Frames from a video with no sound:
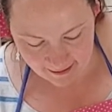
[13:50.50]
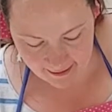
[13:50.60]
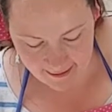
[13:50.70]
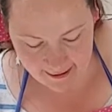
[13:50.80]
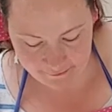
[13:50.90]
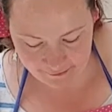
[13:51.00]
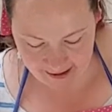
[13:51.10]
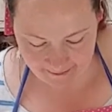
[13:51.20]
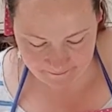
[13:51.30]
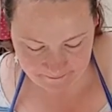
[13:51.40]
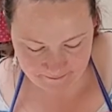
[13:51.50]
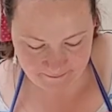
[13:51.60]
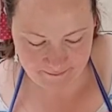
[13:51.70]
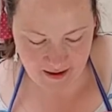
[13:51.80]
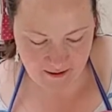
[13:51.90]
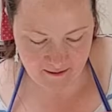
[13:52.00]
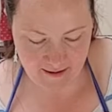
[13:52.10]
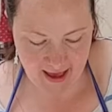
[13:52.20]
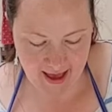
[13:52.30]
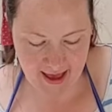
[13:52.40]
Lovely.
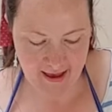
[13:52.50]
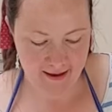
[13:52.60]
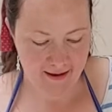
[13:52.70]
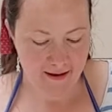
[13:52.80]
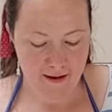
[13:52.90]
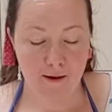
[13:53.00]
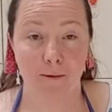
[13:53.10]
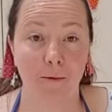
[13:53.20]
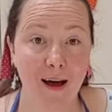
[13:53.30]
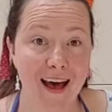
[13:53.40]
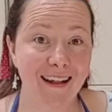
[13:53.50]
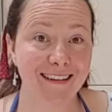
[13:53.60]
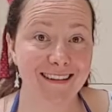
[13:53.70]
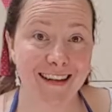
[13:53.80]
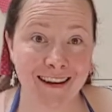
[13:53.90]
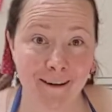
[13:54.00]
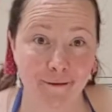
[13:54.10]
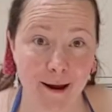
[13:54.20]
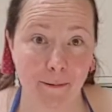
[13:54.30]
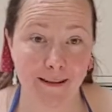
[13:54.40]
Okay, well done
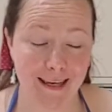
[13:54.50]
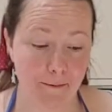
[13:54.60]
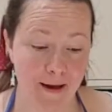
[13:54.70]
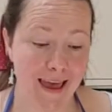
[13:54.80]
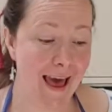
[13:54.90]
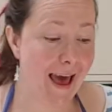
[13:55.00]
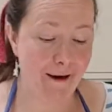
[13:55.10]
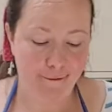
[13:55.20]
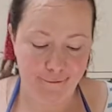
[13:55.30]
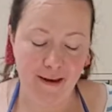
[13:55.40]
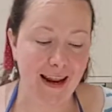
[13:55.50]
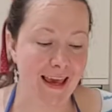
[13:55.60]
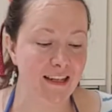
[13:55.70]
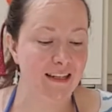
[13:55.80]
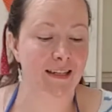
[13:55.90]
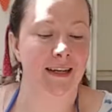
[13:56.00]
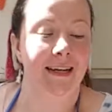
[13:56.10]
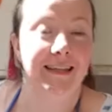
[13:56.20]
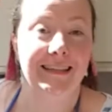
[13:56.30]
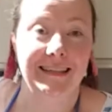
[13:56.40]
everybody. We have finished
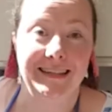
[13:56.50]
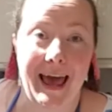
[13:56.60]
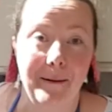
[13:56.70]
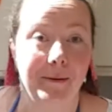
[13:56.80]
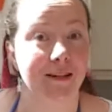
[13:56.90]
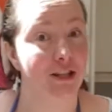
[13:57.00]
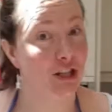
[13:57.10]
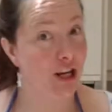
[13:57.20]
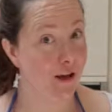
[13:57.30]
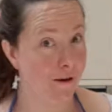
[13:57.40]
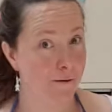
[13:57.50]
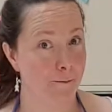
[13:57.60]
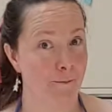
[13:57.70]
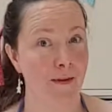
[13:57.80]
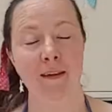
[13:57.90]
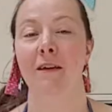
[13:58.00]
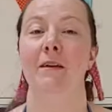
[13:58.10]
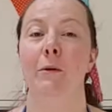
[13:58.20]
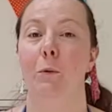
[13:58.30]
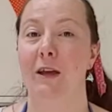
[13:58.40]
step 2.
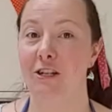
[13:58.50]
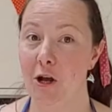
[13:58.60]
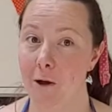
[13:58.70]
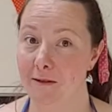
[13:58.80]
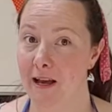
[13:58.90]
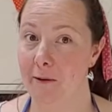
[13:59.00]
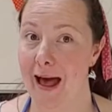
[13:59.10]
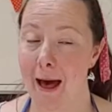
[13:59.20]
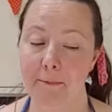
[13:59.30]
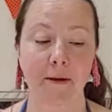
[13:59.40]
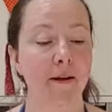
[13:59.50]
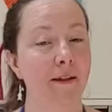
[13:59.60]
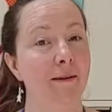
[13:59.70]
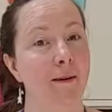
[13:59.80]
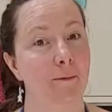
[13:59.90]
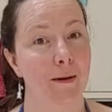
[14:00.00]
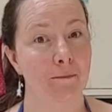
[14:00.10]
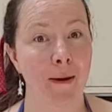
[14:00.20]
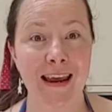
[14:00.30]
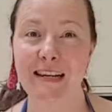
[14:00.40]
We chopped our apple, we
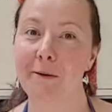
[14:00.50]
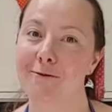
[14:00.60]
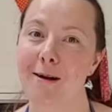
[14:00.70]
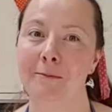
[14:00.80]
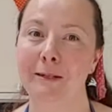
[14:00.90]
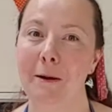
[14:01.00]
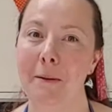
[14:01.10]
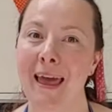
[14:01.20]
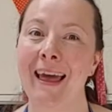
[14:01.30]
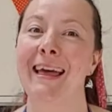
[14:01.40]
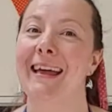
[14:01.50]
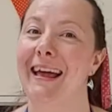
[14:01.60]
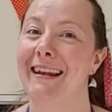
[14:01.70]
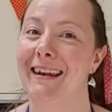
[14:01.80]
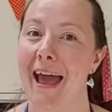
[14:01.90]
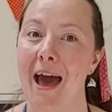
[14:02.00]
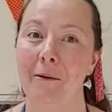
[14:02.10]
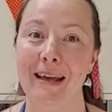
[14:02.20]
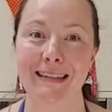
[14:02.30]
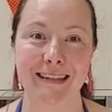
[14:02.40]
made our crumble topping, and
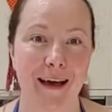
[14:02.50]
now it's